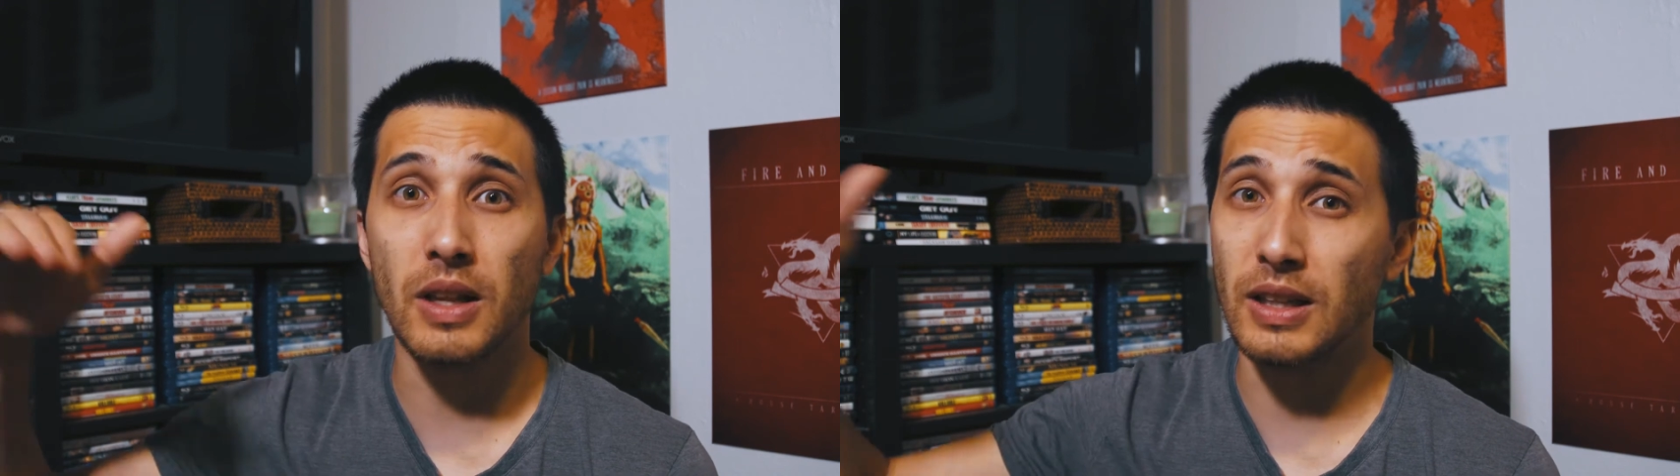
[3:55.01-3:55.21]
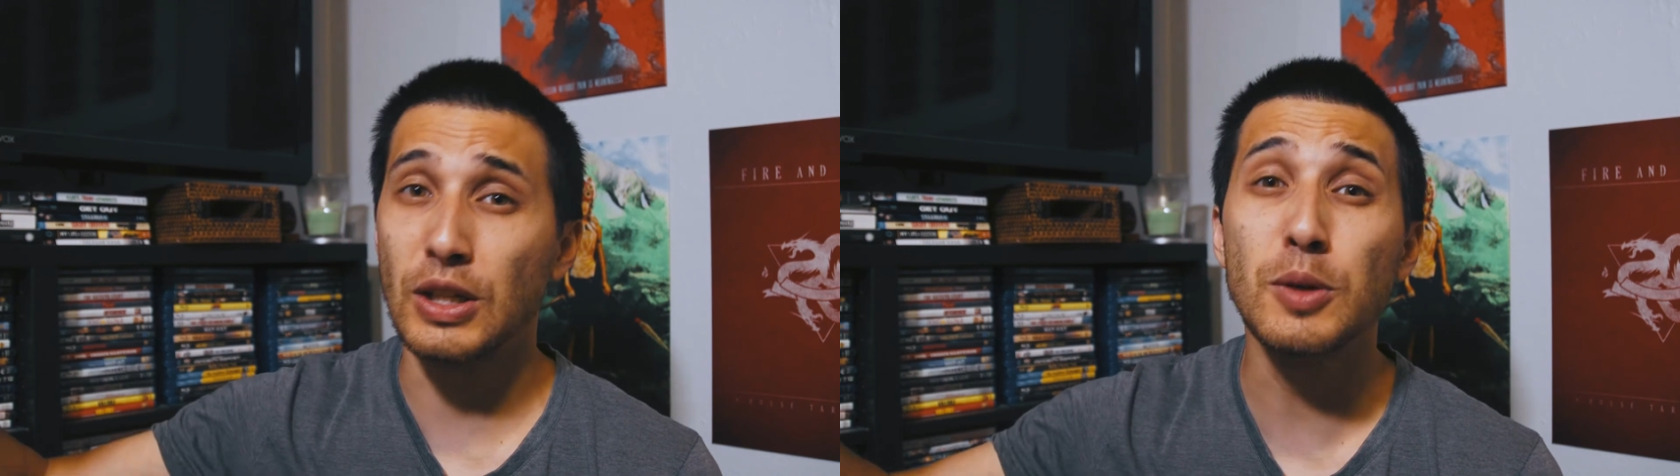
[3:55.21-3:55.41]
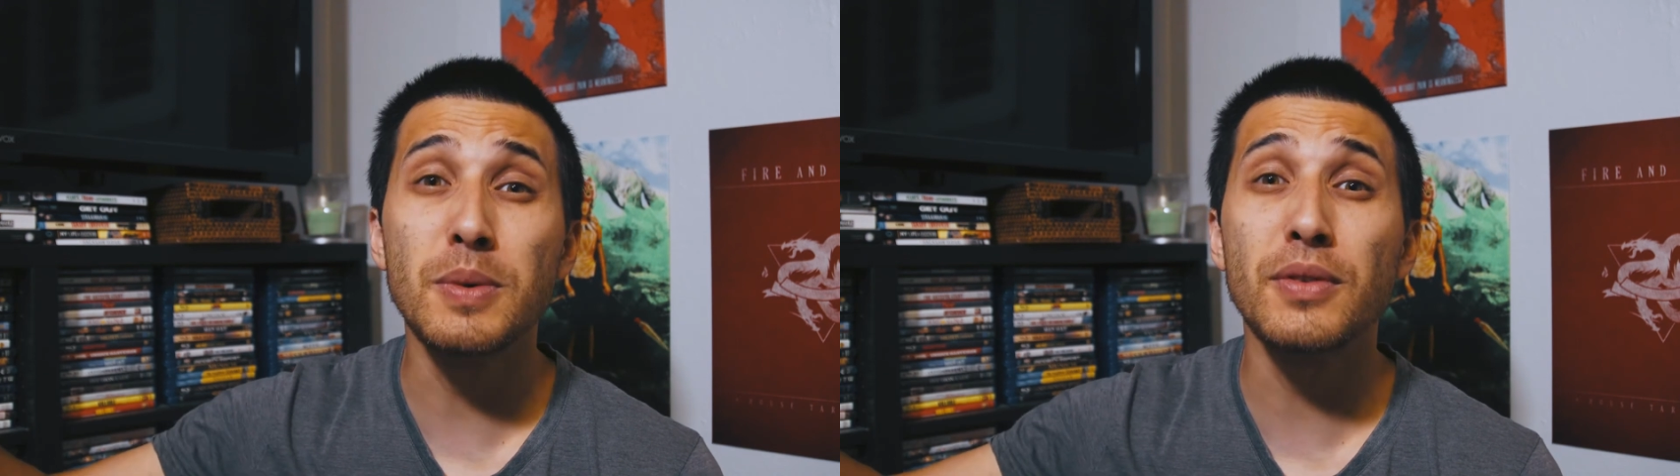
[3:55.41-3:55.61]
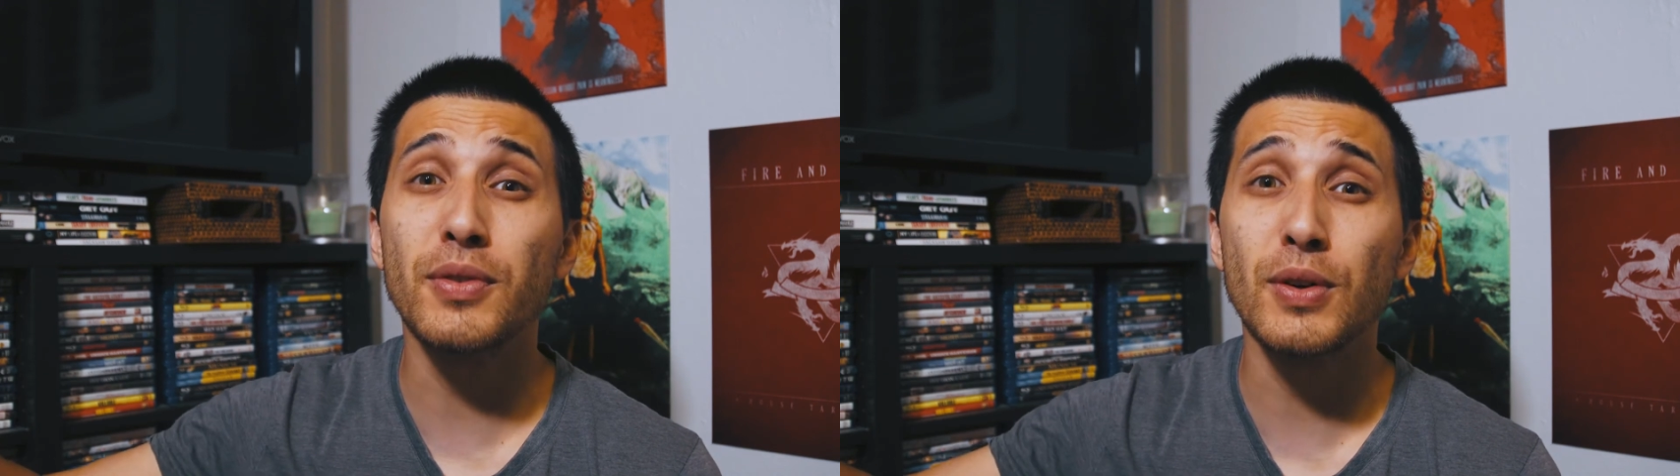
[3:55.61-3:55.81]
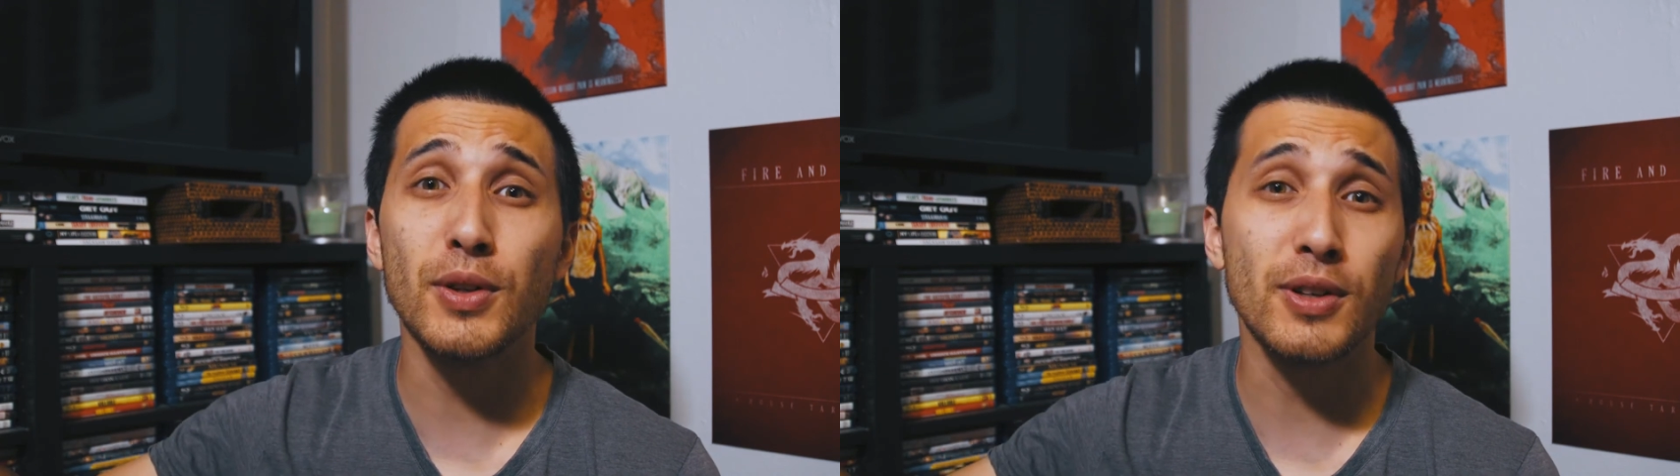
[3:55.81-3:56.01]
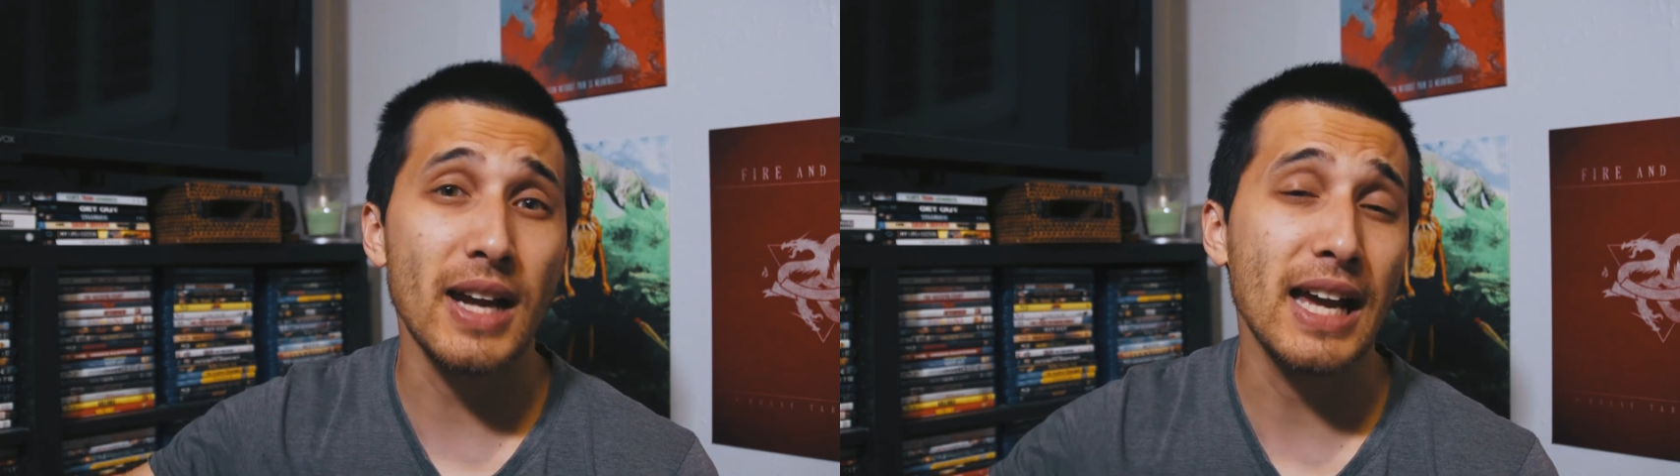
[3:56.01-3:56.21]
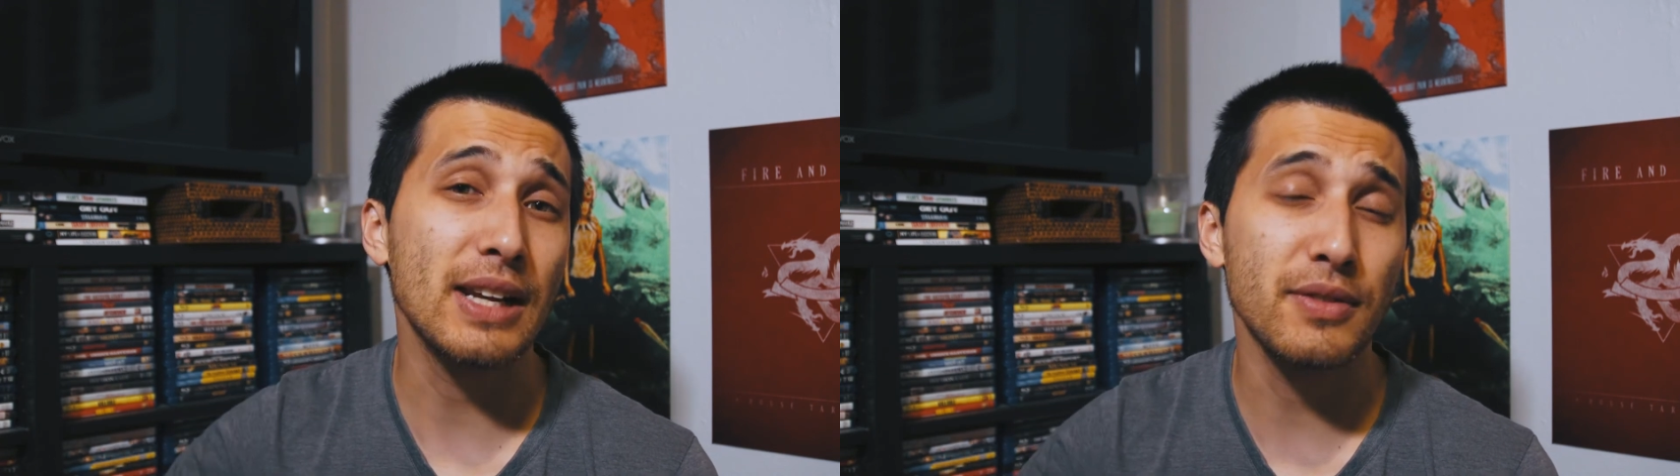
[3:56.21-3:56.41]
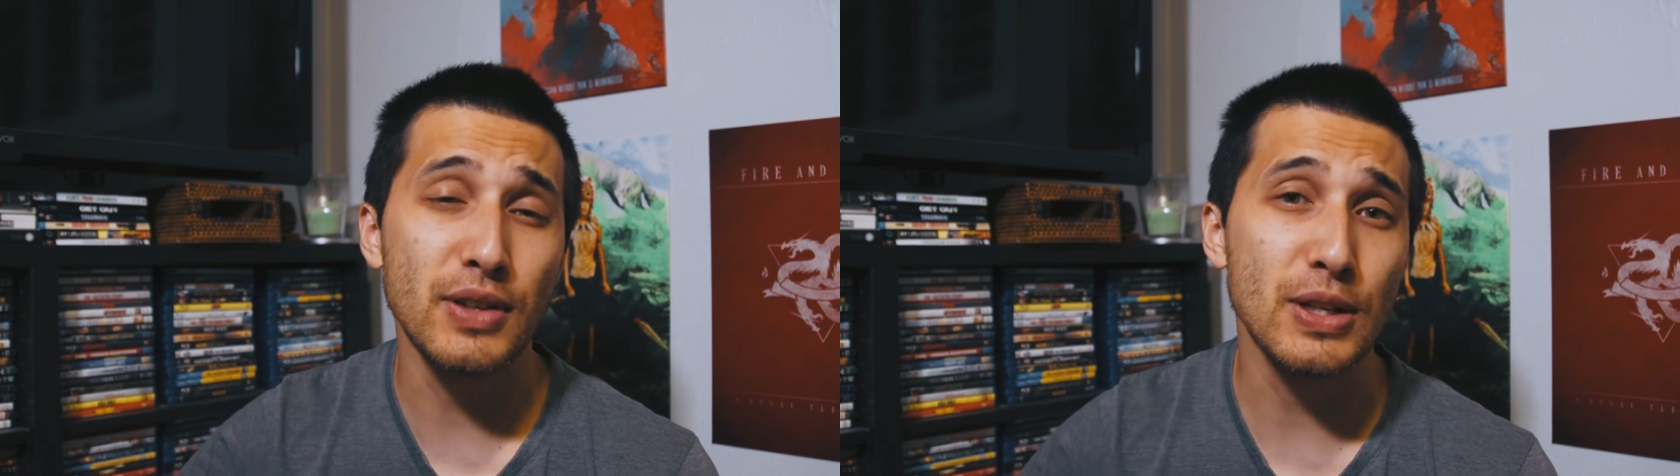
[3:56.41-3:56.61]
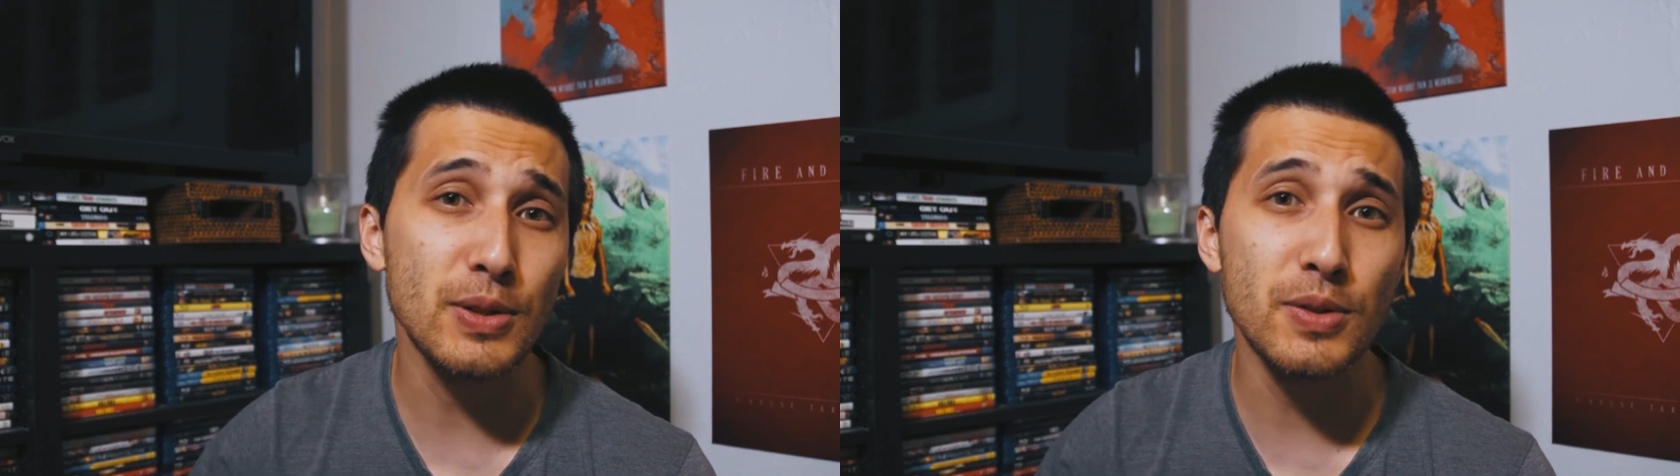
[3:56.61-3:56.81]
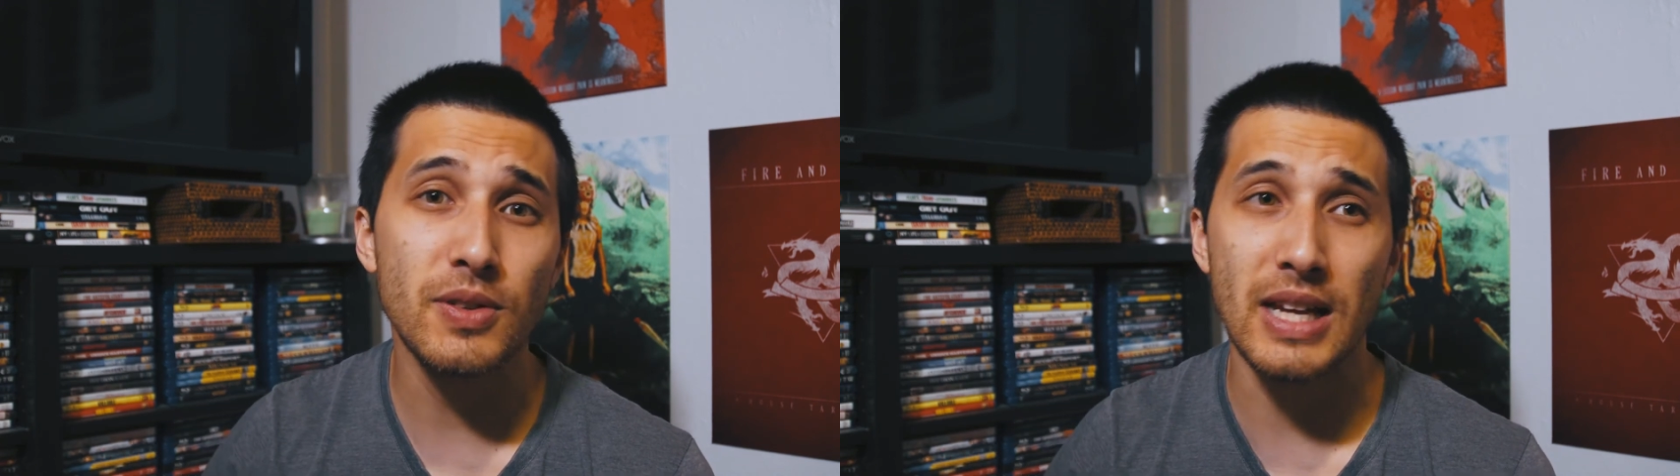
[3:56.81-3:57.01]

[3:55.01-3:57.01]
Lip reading: a little bit further ahead of you